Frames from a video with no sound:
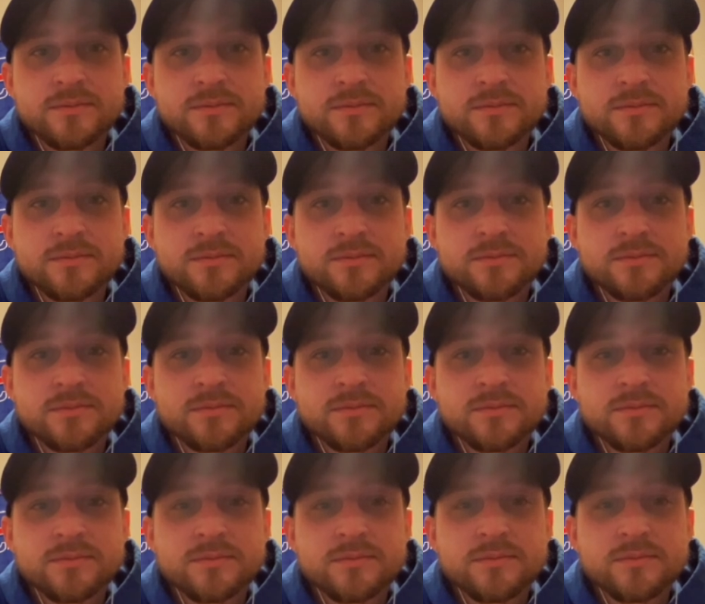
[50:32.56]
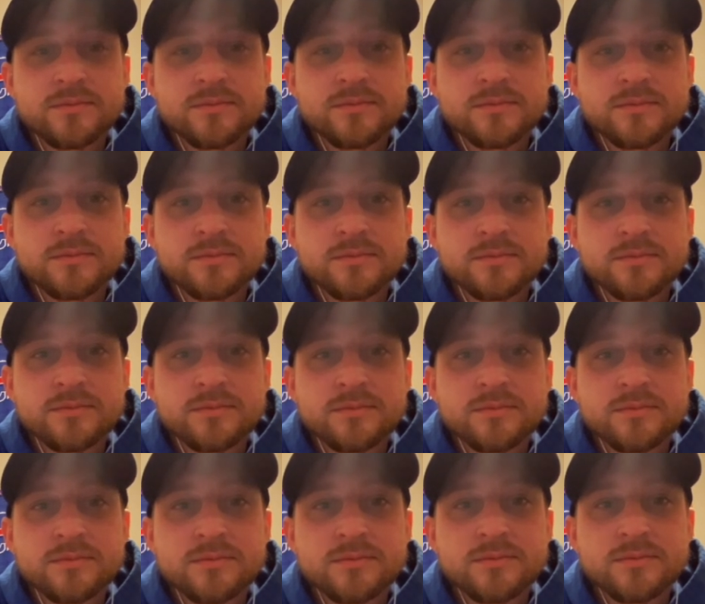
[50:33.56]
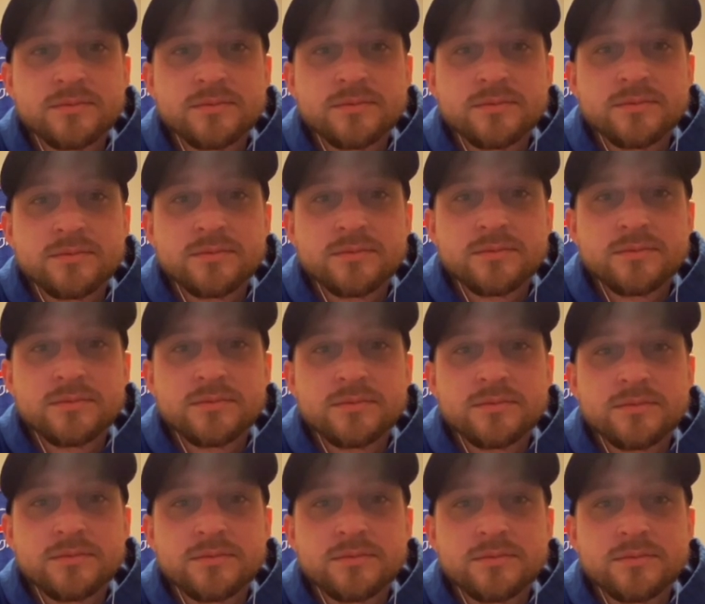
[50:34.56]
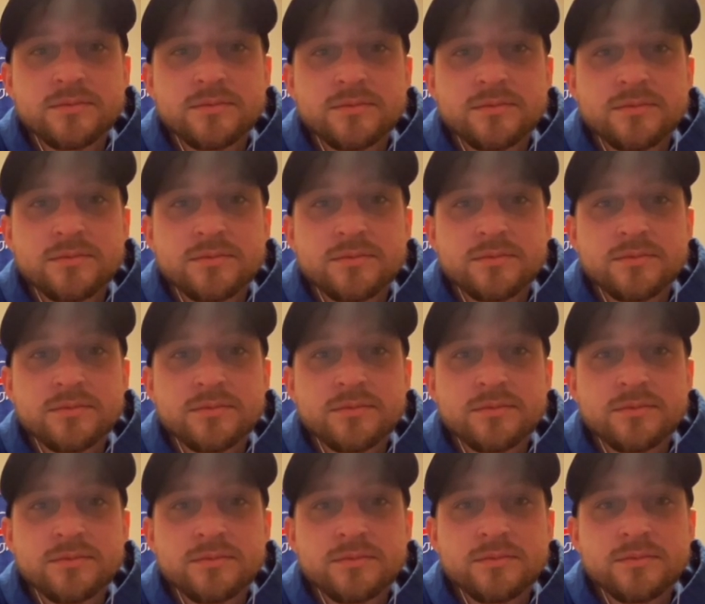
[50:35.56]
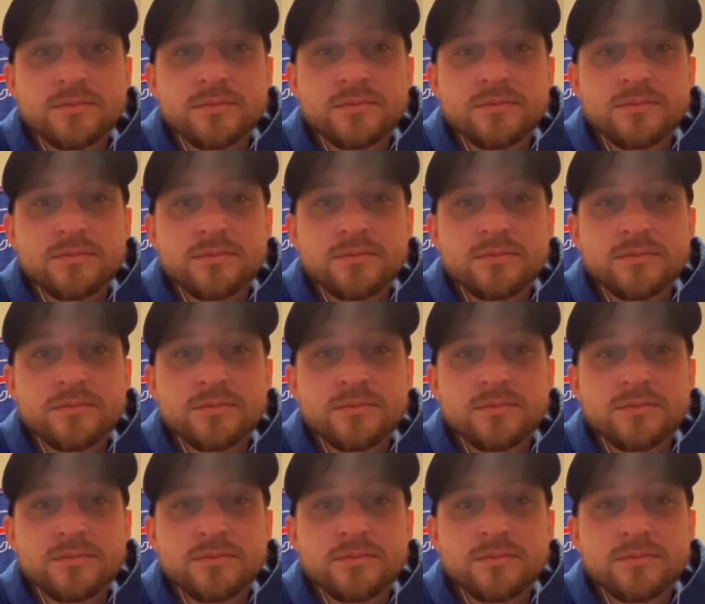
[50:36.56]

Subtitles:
This person isn't speaking.